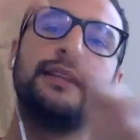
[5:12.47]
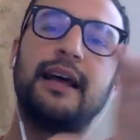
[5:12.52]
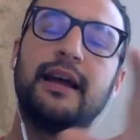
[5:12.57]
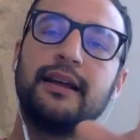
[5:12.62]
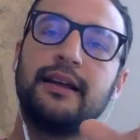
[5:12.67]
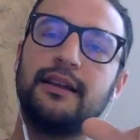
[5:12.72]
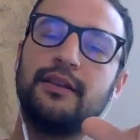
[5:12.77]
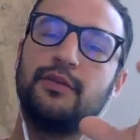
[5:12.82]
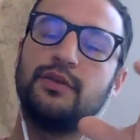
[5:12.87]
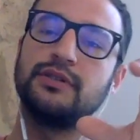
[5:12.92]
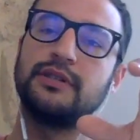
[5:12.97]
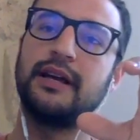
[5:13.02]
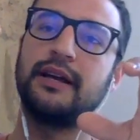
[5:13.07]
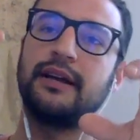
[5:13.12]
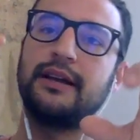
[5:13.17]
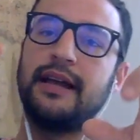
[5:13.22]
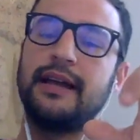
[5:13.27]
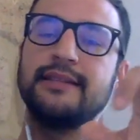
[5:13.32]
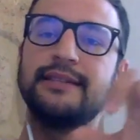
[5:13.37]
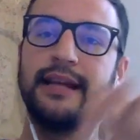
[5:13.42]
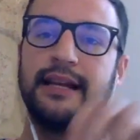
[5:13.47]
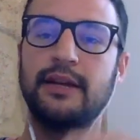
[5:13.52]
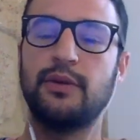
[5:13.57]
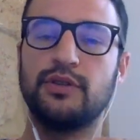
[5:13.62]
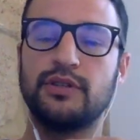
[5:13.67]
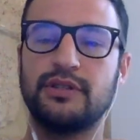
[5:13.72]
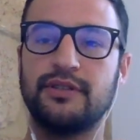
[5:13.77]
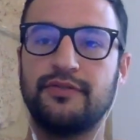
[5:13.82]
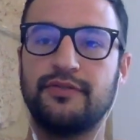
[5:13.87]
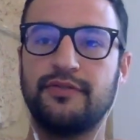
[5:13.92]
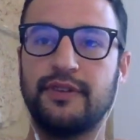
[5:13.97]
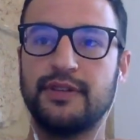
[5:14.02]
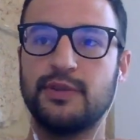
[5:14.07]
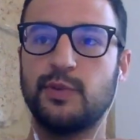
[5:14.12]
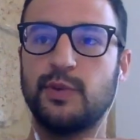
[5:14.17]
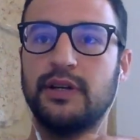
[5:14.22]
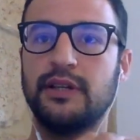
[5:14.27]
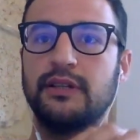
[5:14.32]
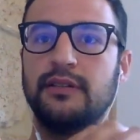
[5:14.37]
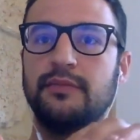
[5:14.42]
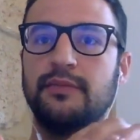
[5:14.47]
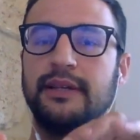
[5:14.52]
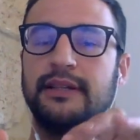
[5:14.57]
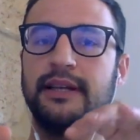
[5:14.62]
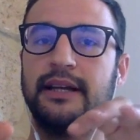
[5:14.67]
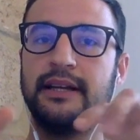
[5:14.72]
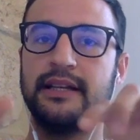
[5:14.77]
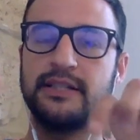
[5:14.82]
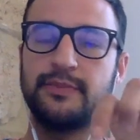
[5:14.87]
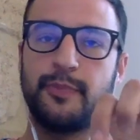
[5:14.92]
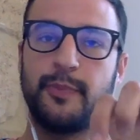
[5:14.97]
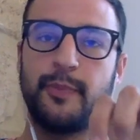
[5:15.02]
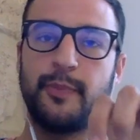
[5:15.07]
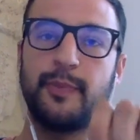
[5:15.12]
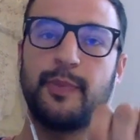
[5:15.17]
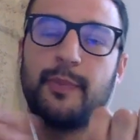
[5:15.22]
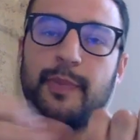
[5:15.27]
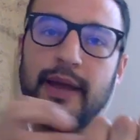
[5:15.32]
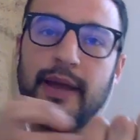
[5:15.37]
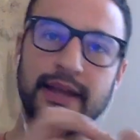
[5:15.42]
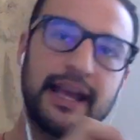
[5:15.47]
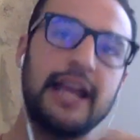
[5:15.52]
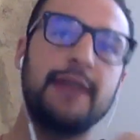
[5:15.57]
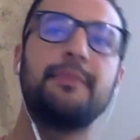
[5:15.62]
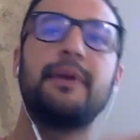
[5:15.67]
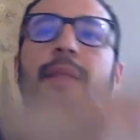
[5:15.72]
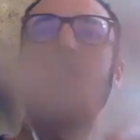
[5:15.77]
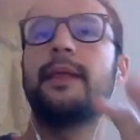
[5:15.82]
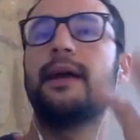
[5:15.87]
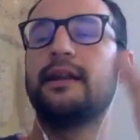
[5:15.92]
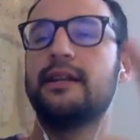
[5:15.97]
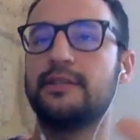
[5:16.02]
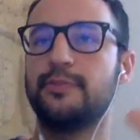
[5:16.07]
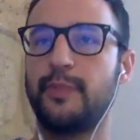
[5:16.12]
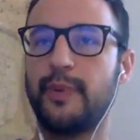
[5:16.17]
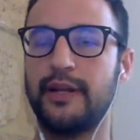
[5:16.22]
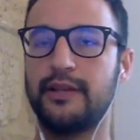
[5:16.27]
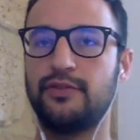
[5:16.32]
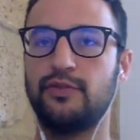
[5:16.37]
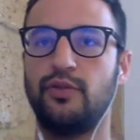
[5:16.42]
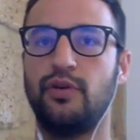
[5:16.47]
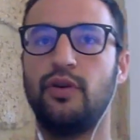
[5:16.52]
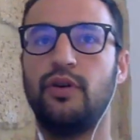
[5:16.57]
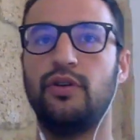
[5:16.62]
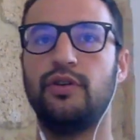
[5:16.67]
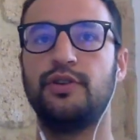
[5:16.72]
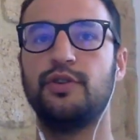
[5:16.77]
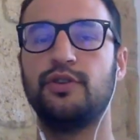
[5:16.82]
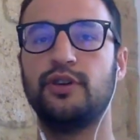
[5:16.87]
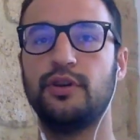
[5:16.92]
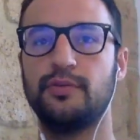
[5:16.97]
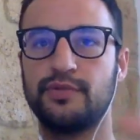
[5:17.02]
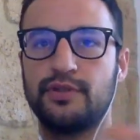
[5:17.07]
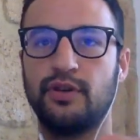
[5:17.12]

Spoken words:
Like it was like Italy was the first one, but then Spain came and then it spread to whole Europe.